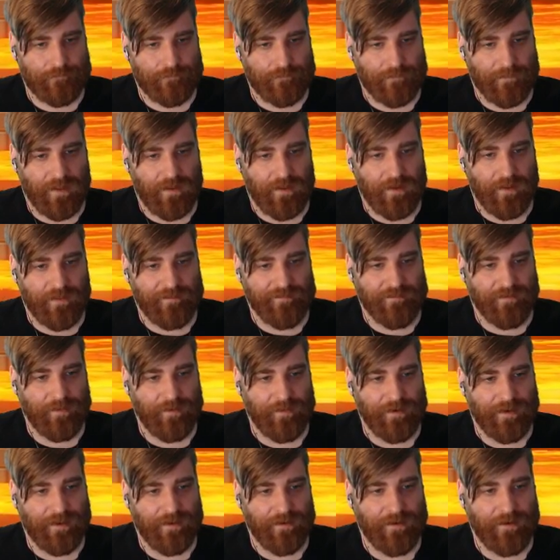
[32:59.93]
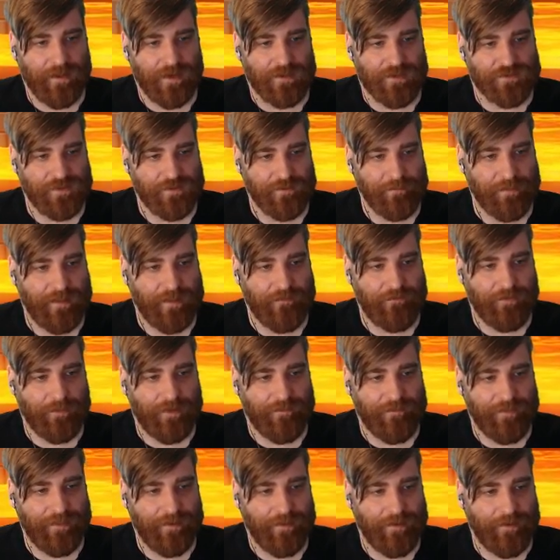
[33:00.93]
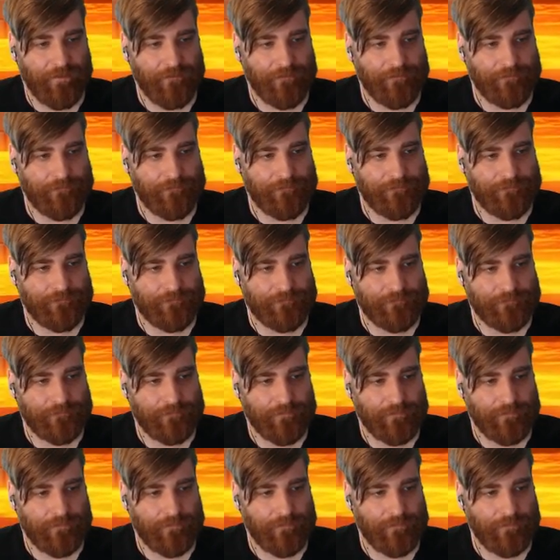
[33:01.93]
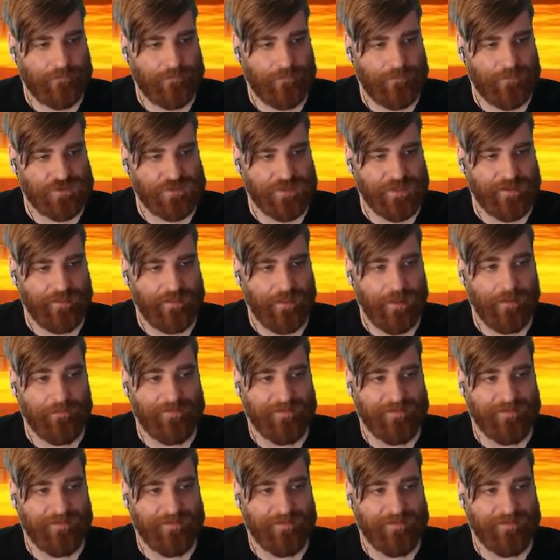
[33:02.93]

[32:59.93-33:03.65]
Oh, I was hoping I could actually platform off that. Which I'm